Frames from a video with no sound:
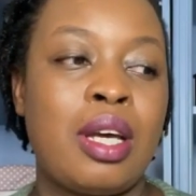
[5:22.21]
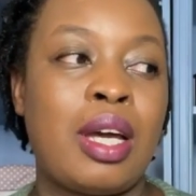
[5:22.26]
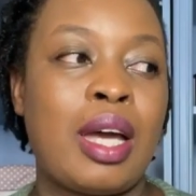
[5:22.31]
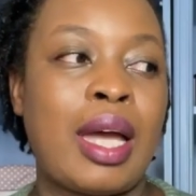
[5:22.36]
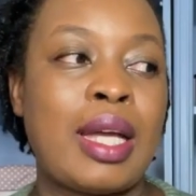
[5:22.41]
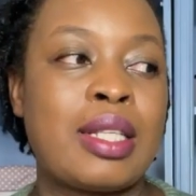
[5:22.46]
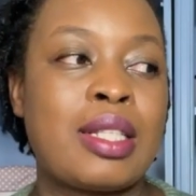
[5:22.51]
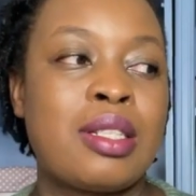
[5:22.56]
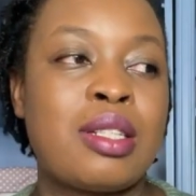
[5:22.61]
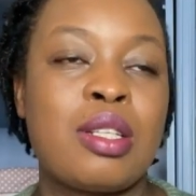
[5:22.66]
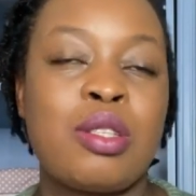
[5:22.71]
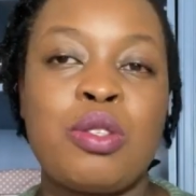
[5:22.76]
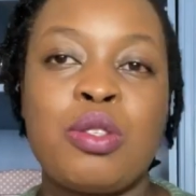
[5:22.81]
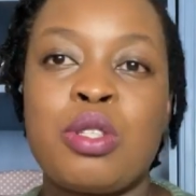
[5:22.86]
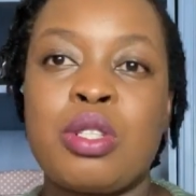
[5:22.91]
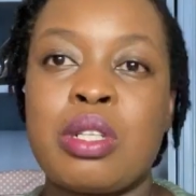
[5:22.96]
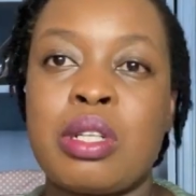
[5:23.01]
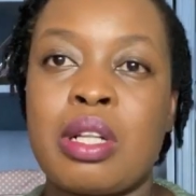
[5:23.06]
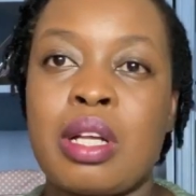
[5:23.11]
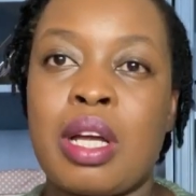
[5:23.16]
I did a
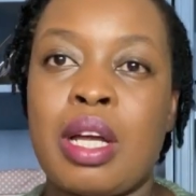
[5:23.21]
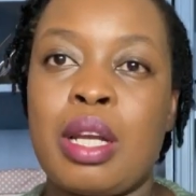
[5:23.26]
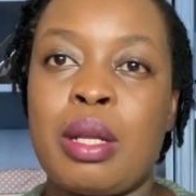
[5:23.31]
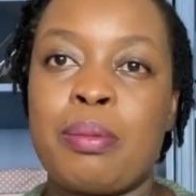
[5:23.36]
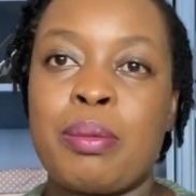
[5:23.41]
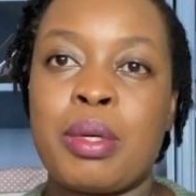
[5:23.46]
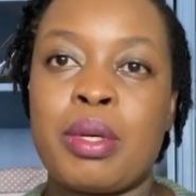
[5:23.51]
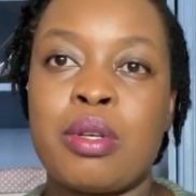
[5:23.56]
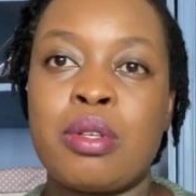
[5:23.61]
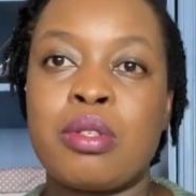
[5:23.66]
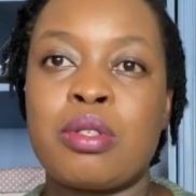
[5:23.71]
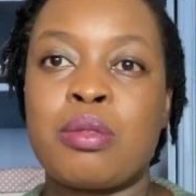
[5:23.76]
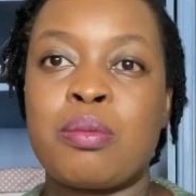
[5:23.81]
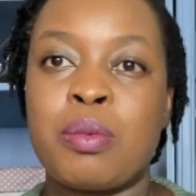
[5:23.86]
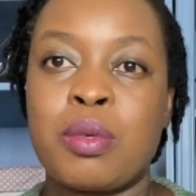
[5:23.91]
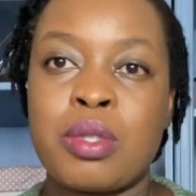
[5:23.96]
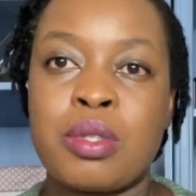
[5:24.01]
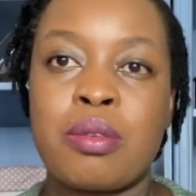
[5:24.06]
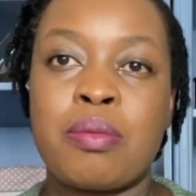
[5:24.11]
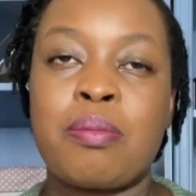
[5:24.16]
neutral color because
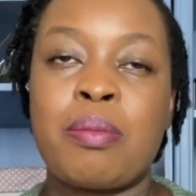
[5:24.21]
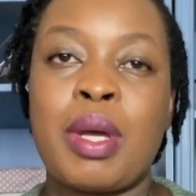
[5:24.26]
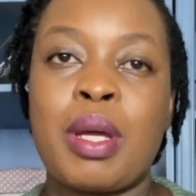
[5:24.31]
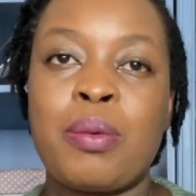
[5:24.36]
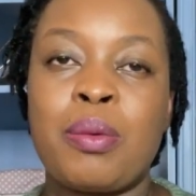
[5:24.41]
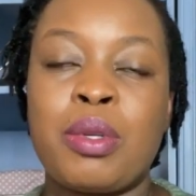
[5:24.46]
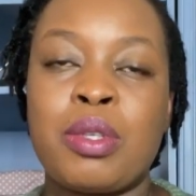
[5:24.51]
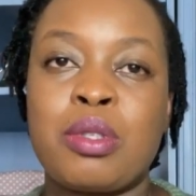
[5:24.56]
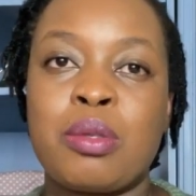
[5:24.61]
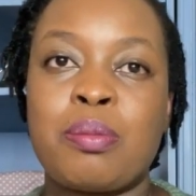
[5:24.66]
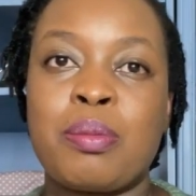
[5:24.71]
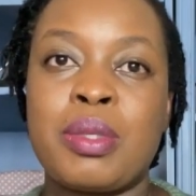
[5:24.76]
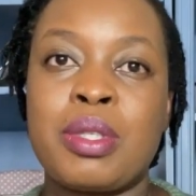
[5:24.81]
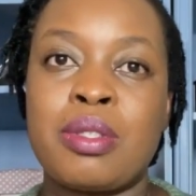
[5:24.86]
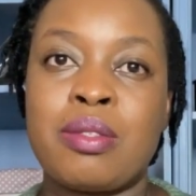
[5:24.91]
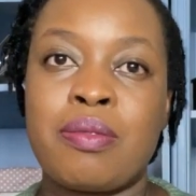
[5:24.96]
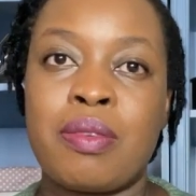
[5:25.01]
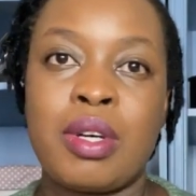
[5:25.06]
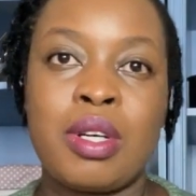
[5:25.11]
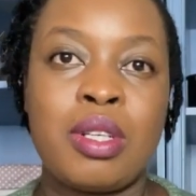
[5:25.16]
most of my wardrobe
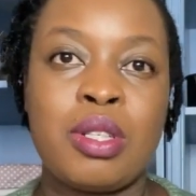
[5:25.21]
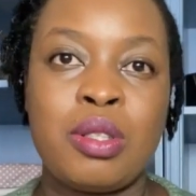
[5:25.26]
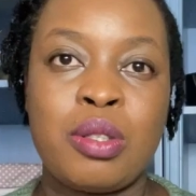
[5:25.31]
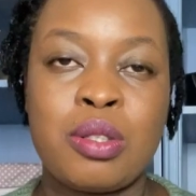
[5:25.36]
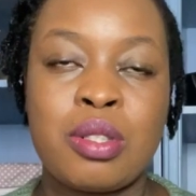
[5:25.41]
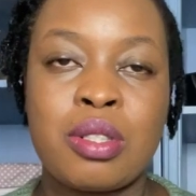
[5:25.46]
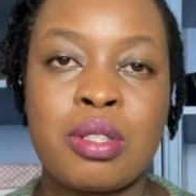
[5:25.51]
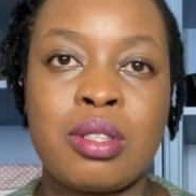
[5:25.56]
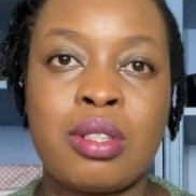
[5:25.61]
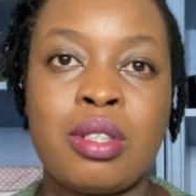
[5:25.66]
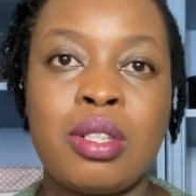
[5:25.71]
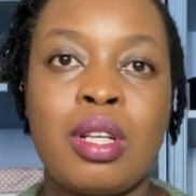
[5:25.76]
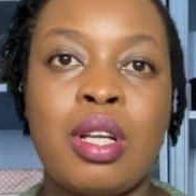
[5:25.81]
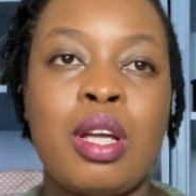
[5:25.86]
is very neutral.